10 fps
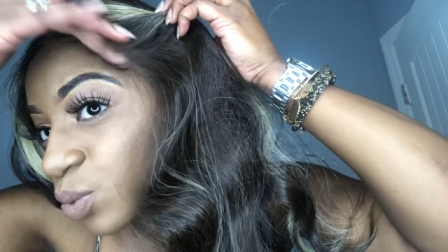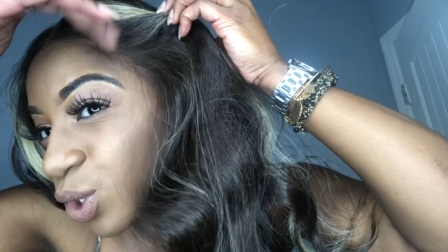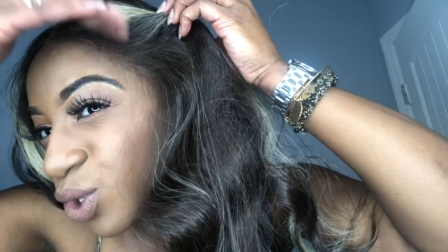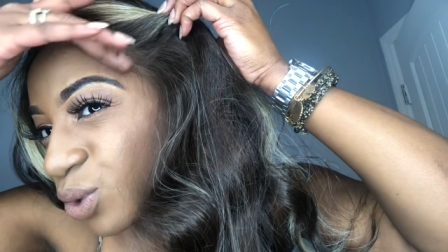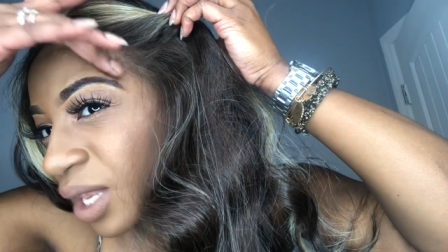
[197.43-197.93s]

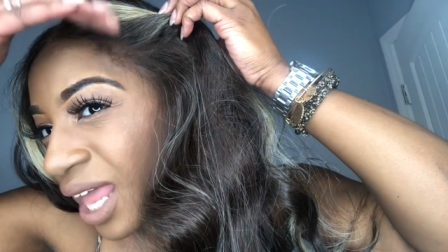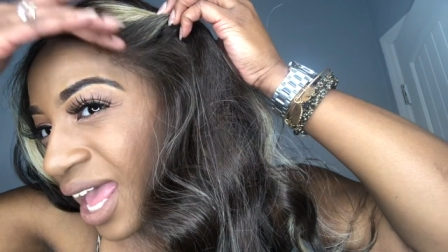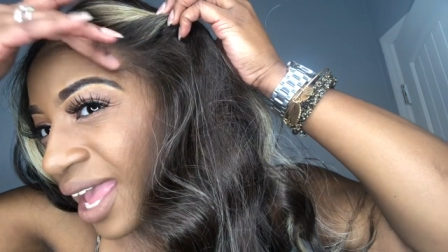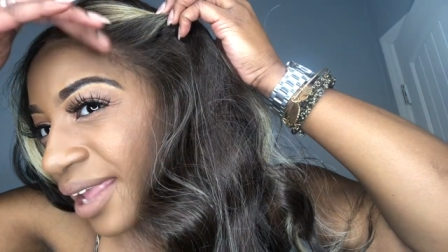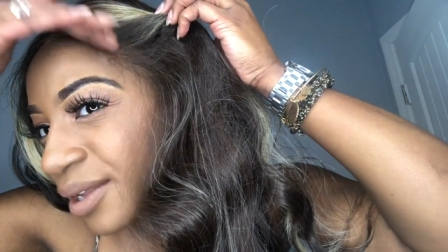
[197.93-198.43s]
when you
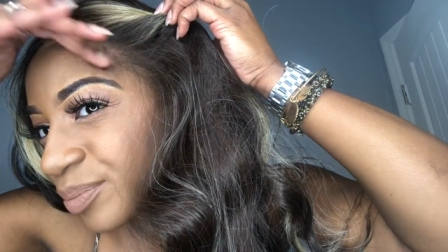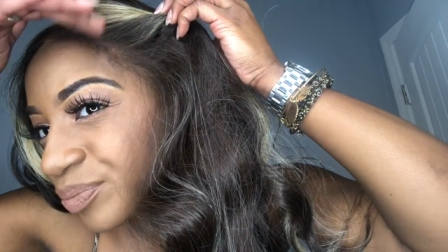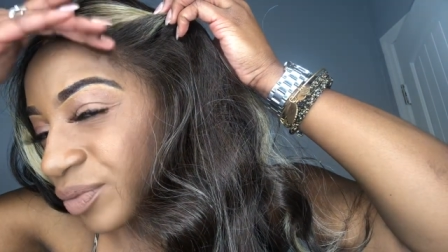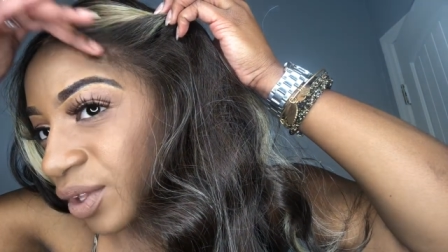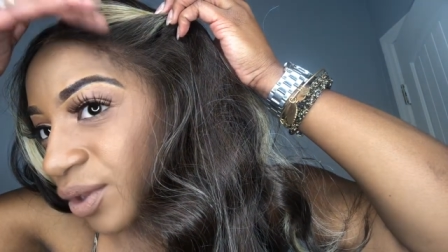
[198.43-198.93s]
lay
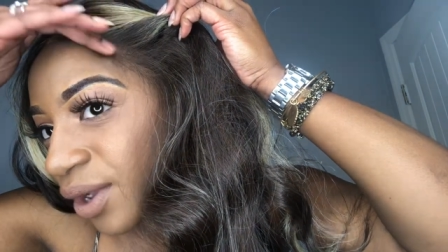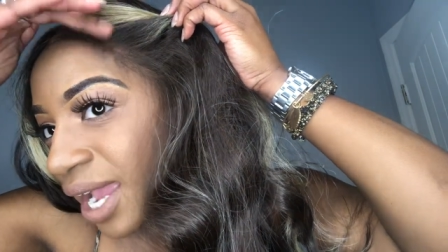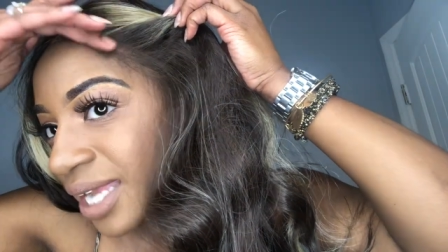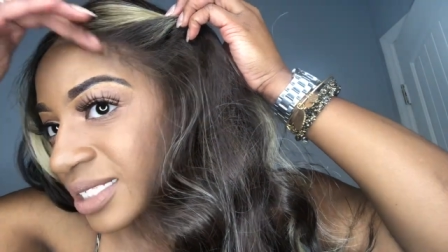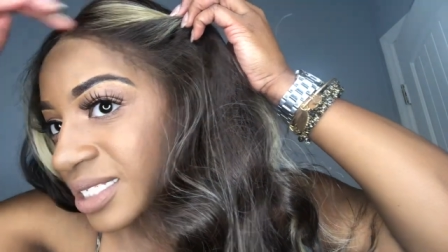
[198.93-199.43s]
your
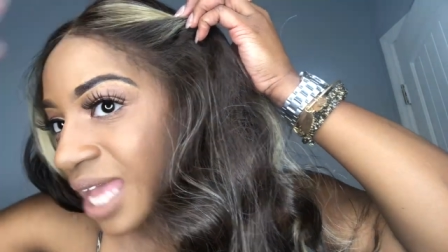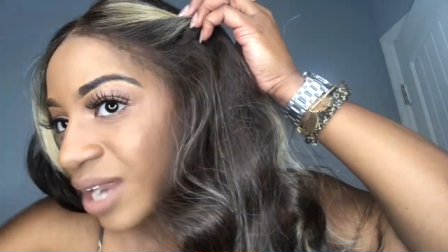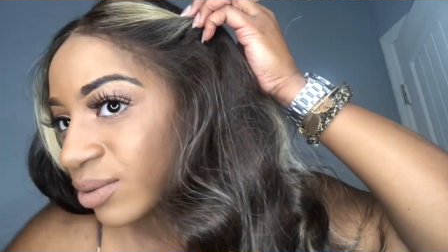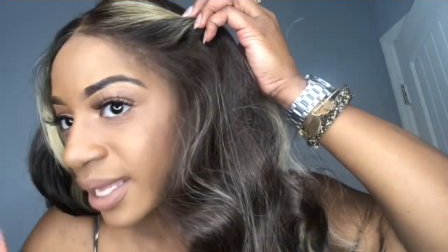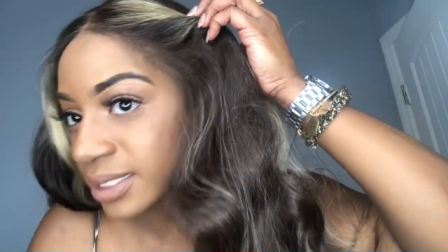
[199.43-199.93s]
edges, I
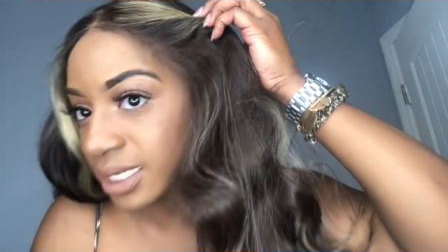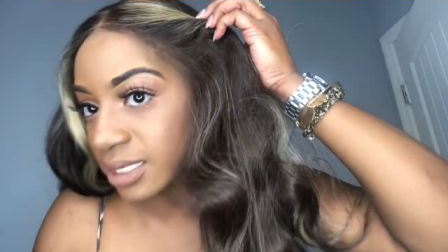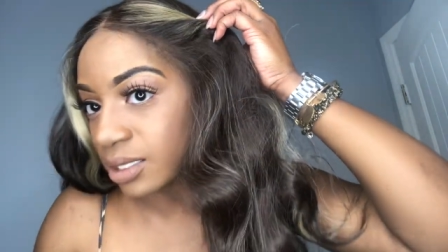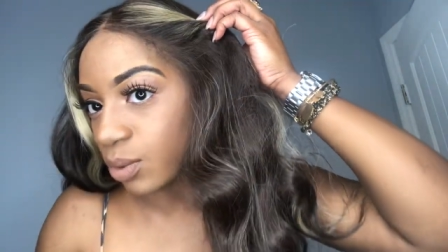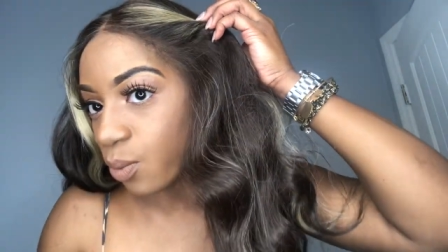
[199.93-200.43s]
don't like to
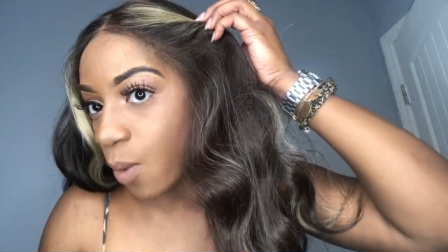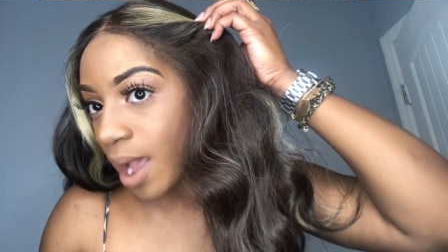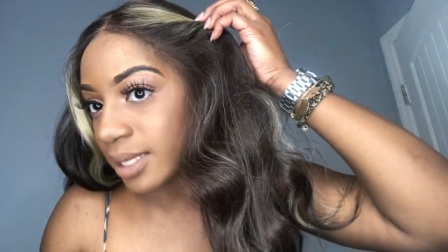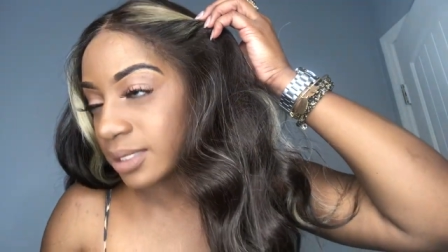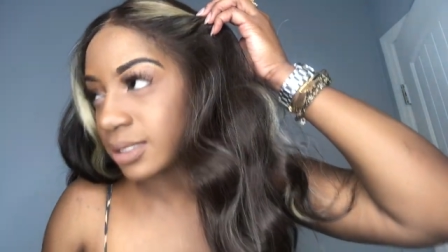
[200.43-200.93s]
get the
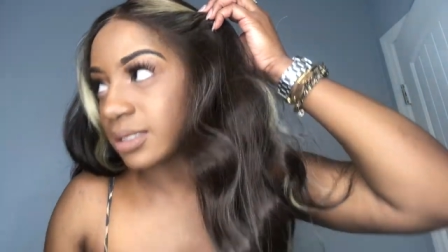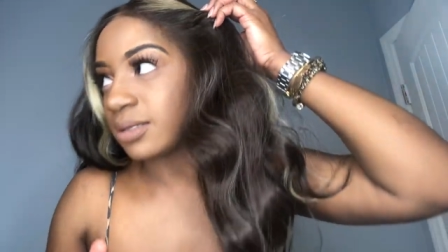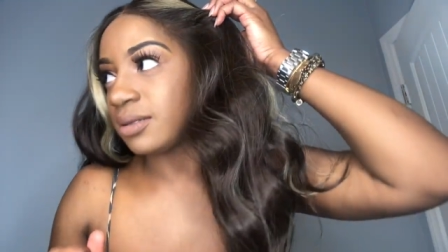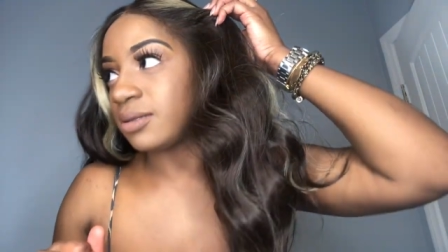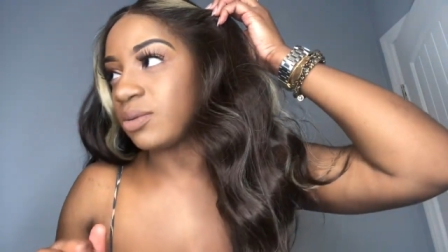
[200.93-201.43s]
what,
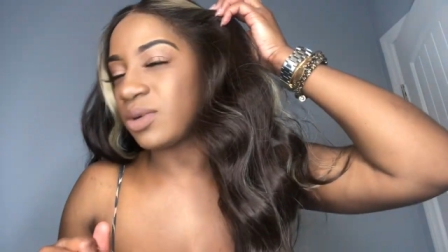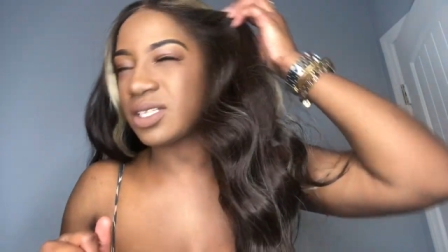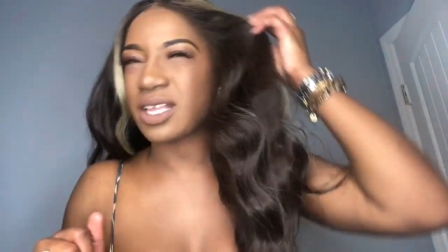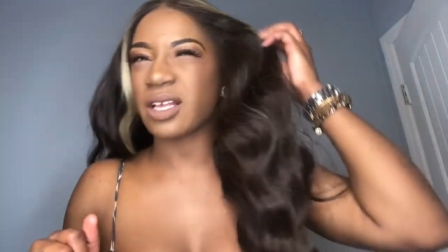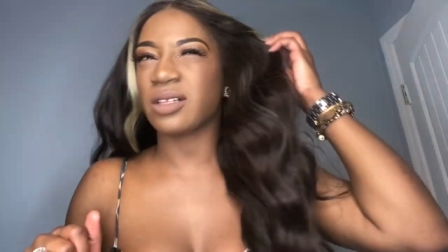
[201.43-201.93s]
what
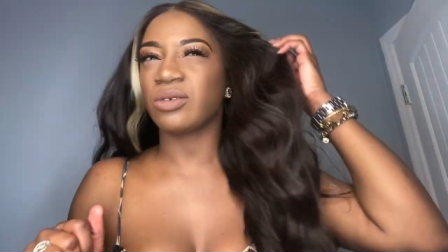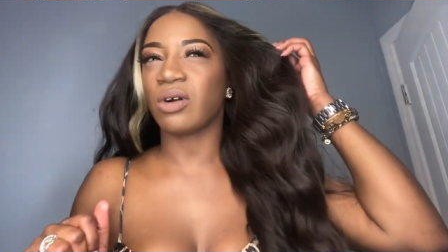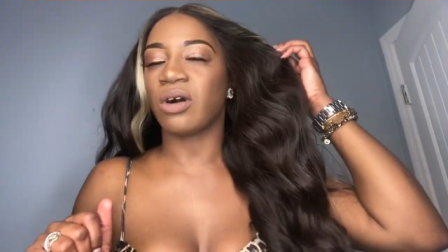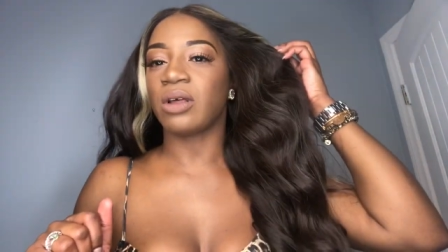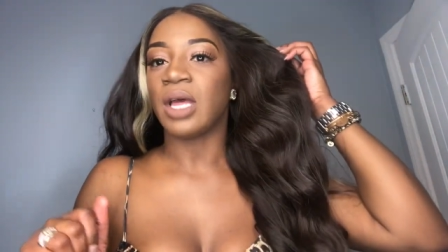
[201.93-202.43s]
is that glue
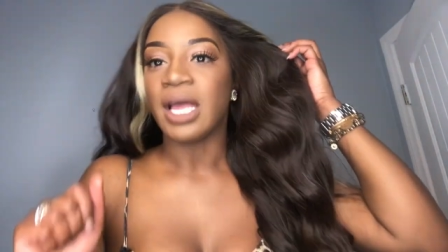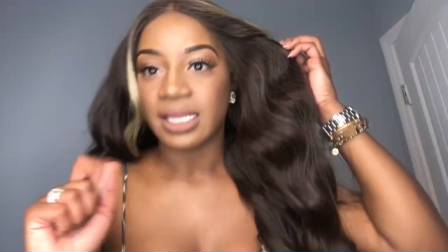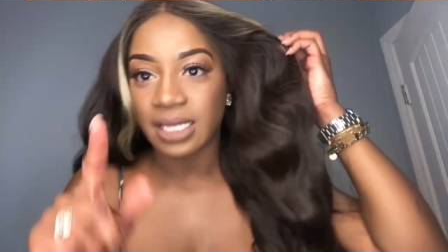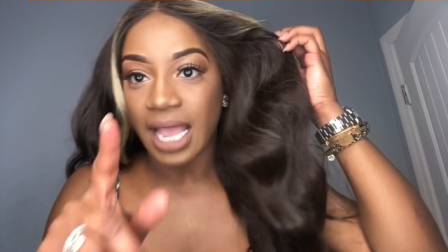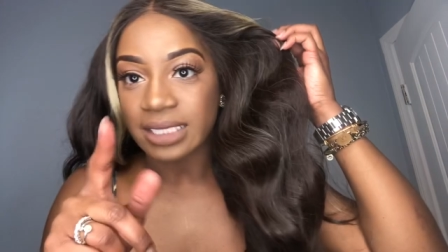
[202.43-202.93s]
called?
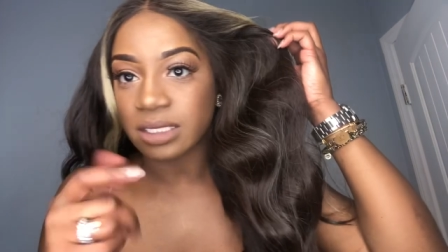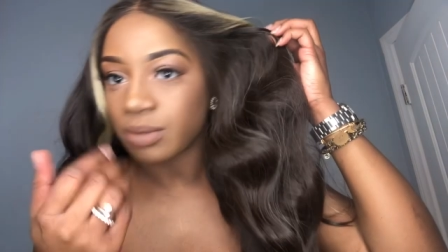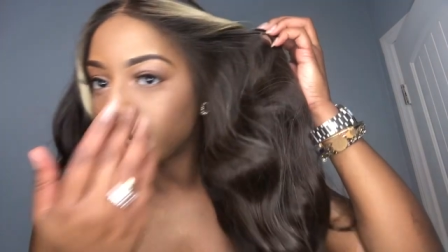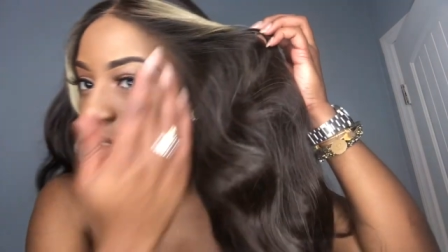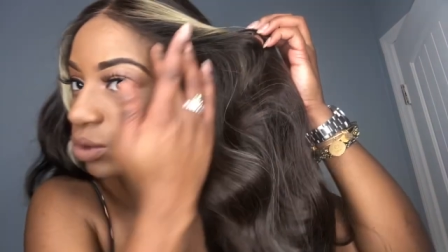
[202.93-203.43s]
The guys to
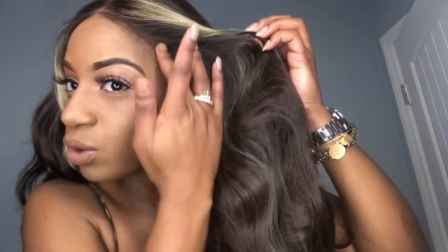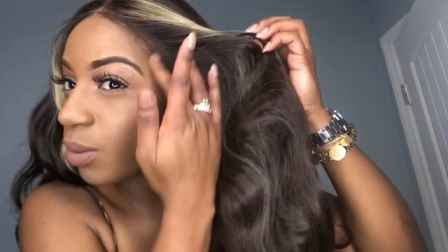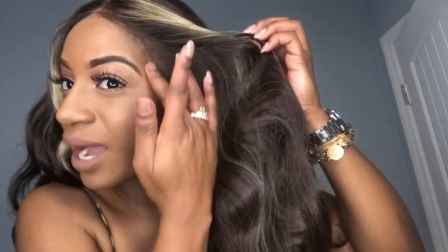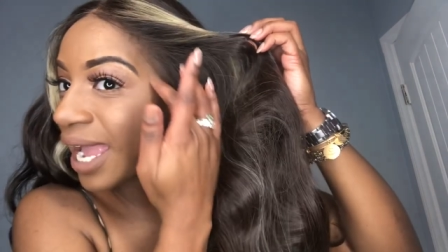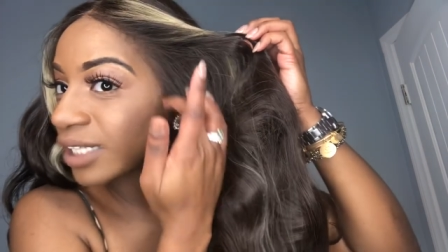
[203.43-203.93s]
be glued
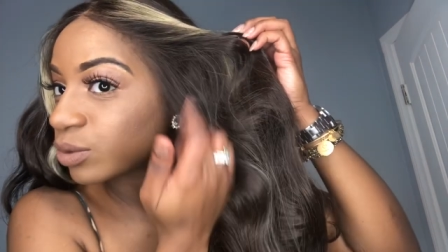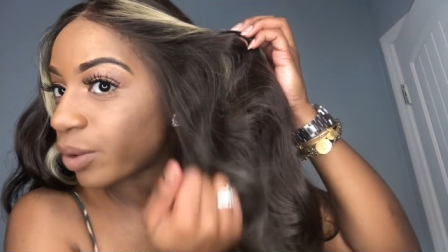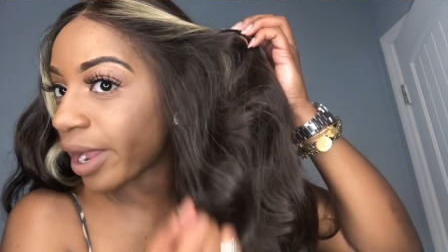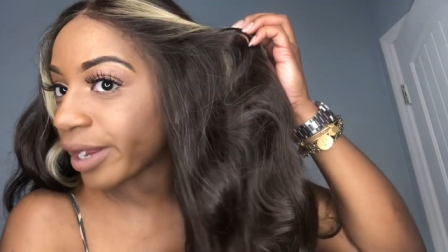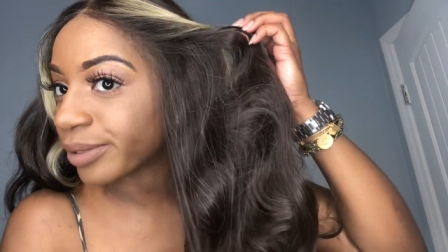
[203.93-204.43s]
on my
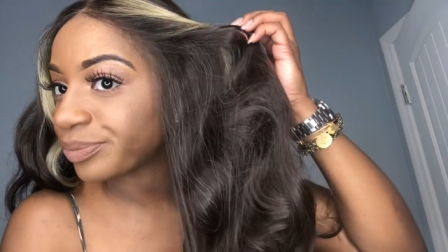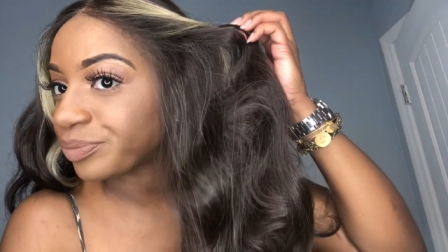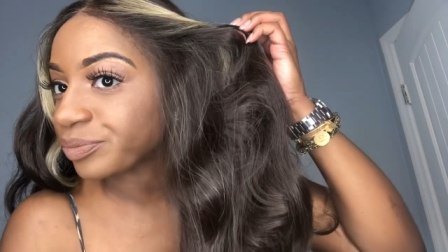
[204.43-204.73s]
actual hair.